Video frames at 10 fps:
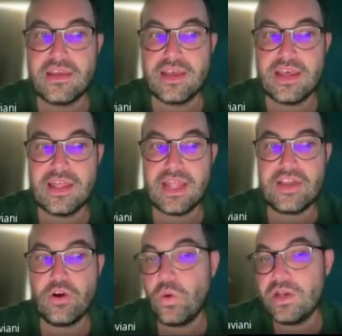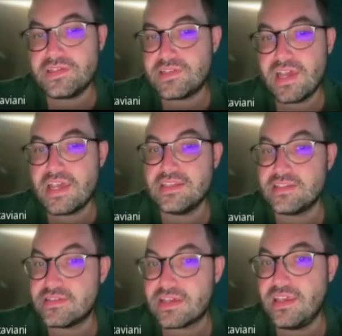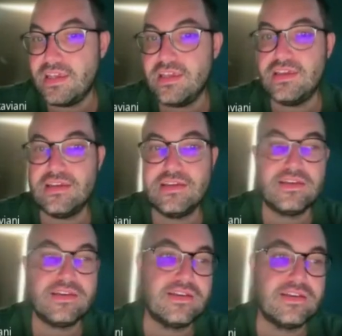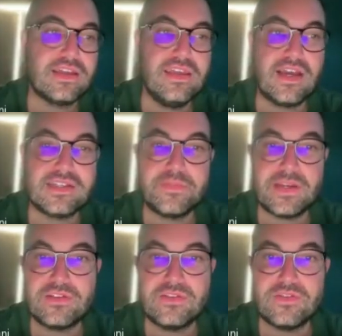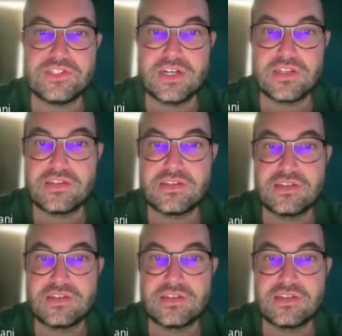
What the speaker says: I always say it's a key aspect of charts,